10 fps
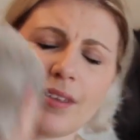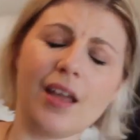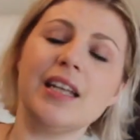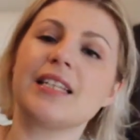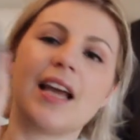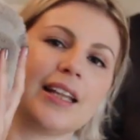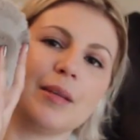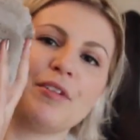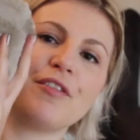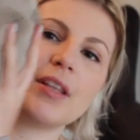I need to get a
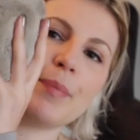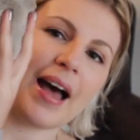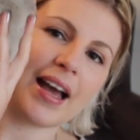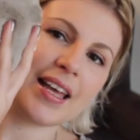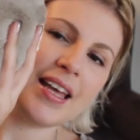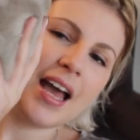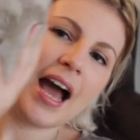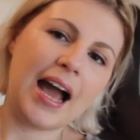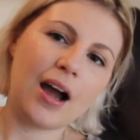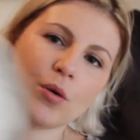little bit further back.
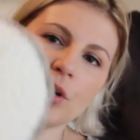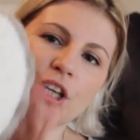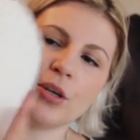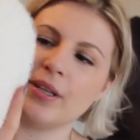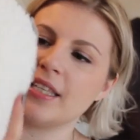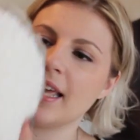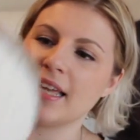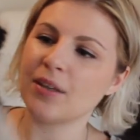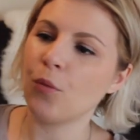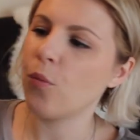How cute is
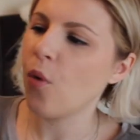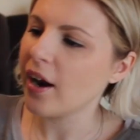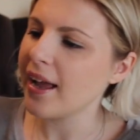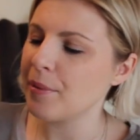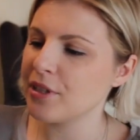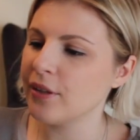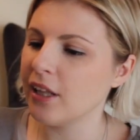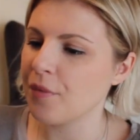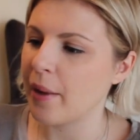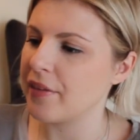this? What I absolutely
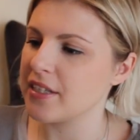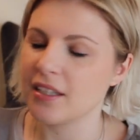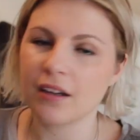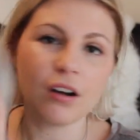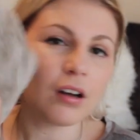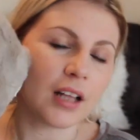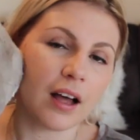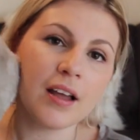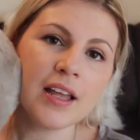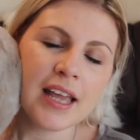love about this is the
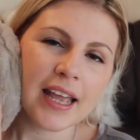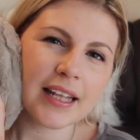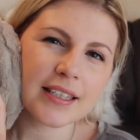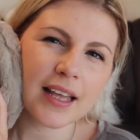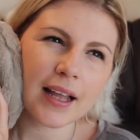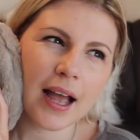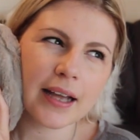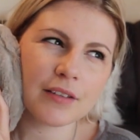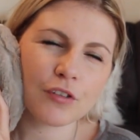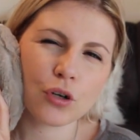colour. It's that
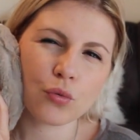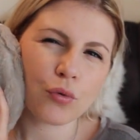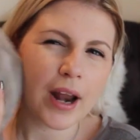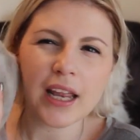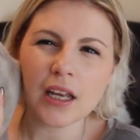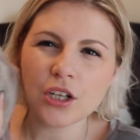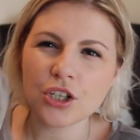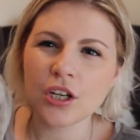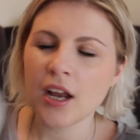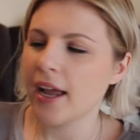kind of
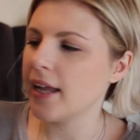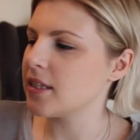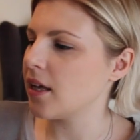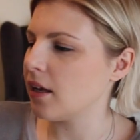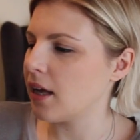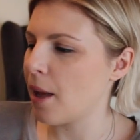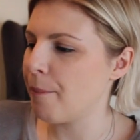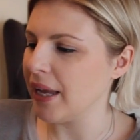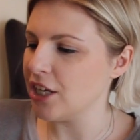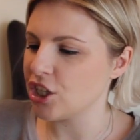greige, it's a
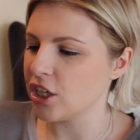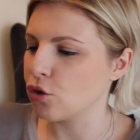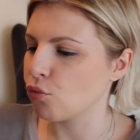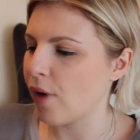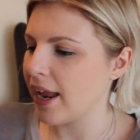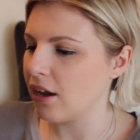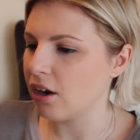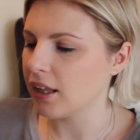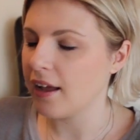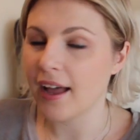beigey grey
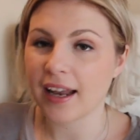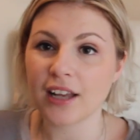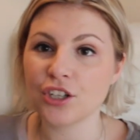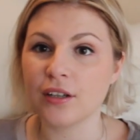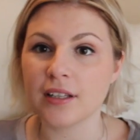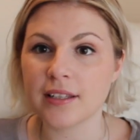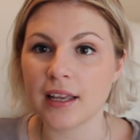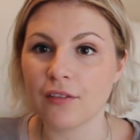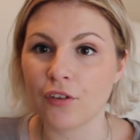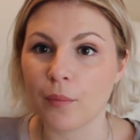colour, and as you can
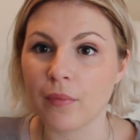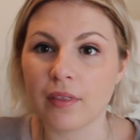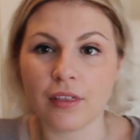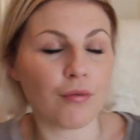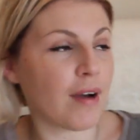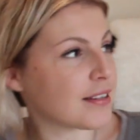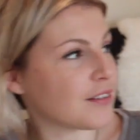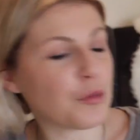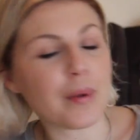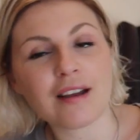see from the rest
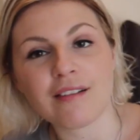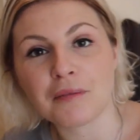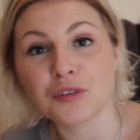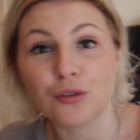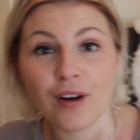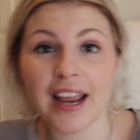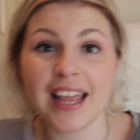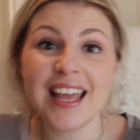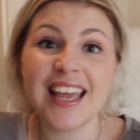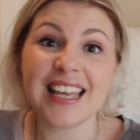of the background,
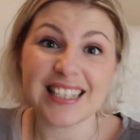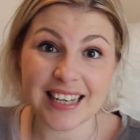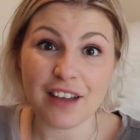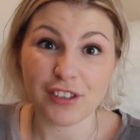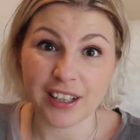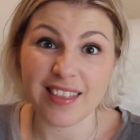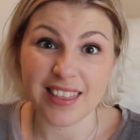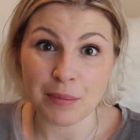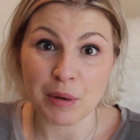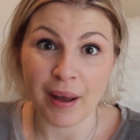grey is definitely a
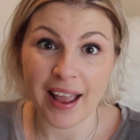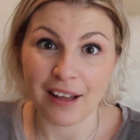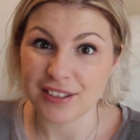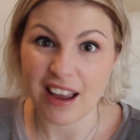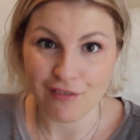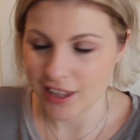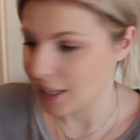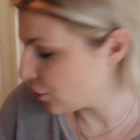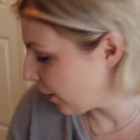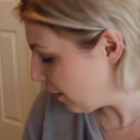theme in my house. Everything
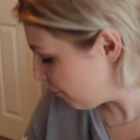is grey.